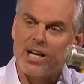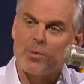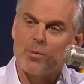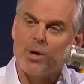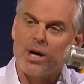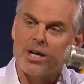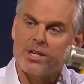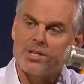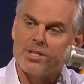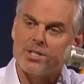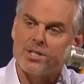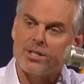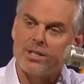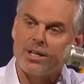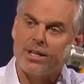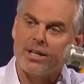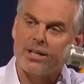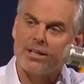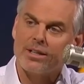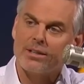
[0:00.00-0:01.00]
I watched
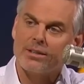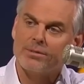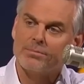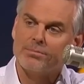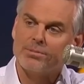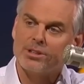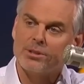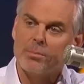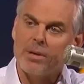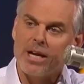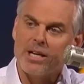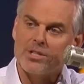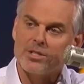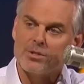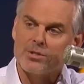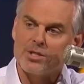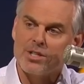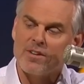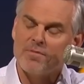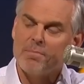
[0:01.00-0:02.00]
uh, some
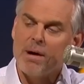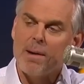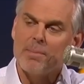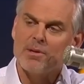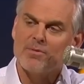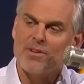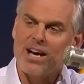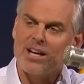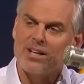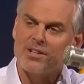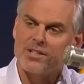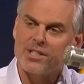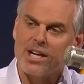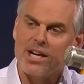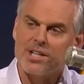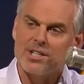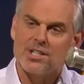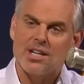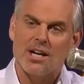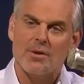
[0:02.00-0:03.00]
Angel stuff. Bobby
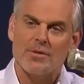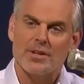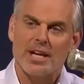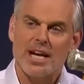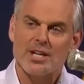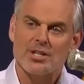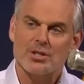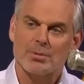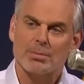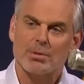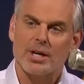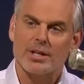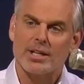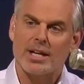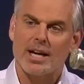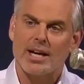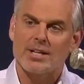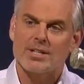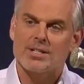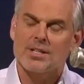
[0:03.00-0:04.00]
Valentine's now in the Angel
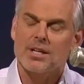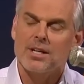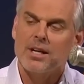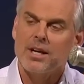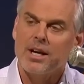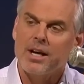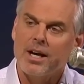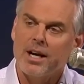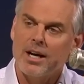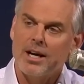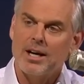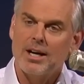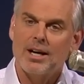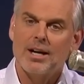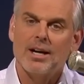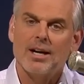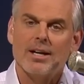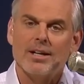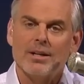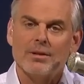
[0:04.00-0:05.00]
broadcast.
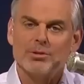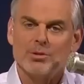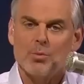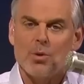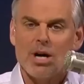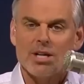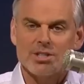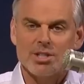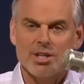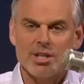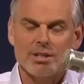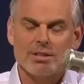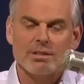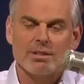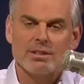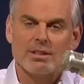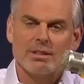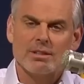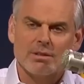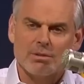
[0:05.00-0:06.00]
Uh, it was watching it
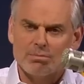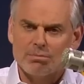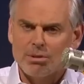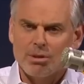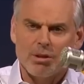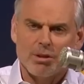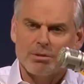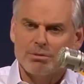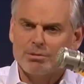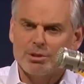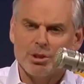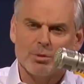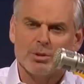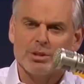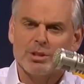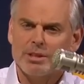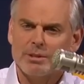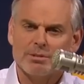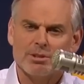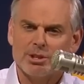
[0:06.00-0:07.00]
or, or
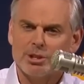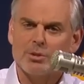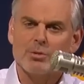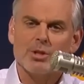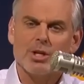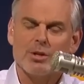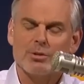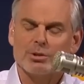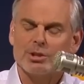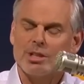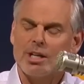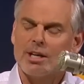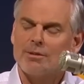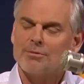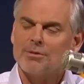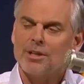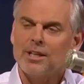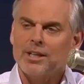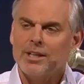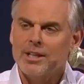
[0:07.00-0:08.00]
doing the studio stuff,
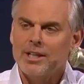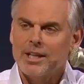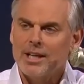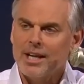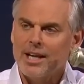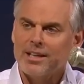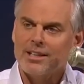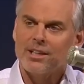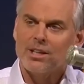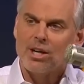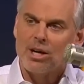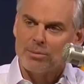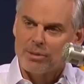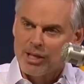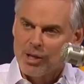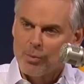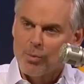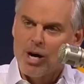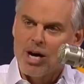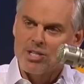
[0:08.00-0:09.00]
and you know I'm
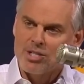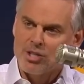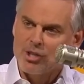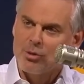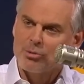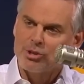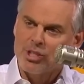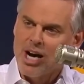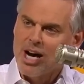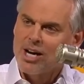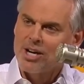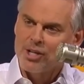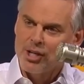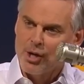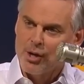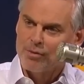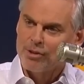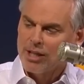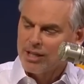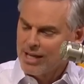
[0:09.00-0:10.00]
kind of watching
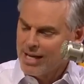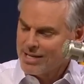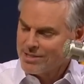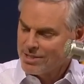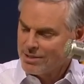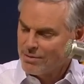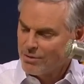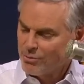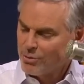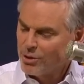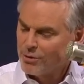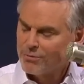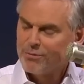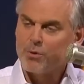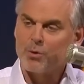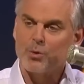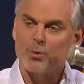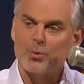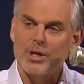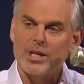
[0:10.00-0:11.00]
Ohtani over the last three or
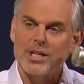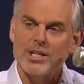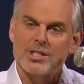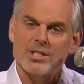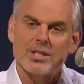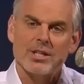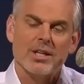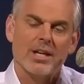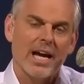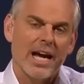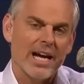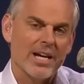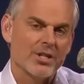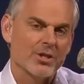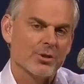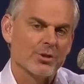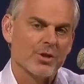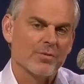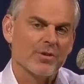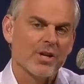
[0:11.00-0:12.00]
four weeks.
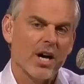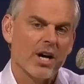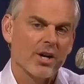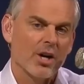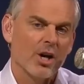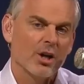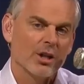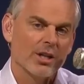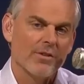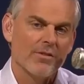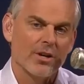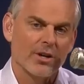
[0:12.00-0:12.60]
Angels have gone all in.